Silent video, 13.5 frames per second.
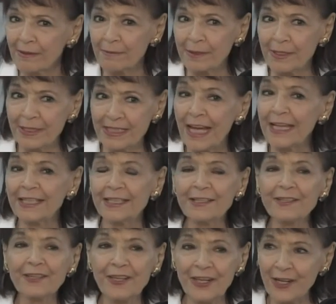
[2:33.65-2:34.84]
because I did
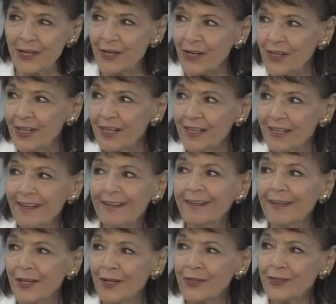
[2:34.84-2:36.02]

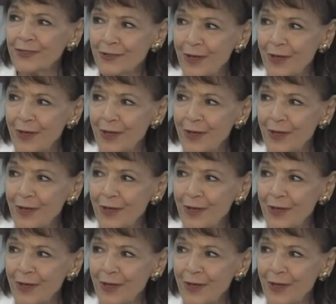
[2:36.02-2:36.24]
cared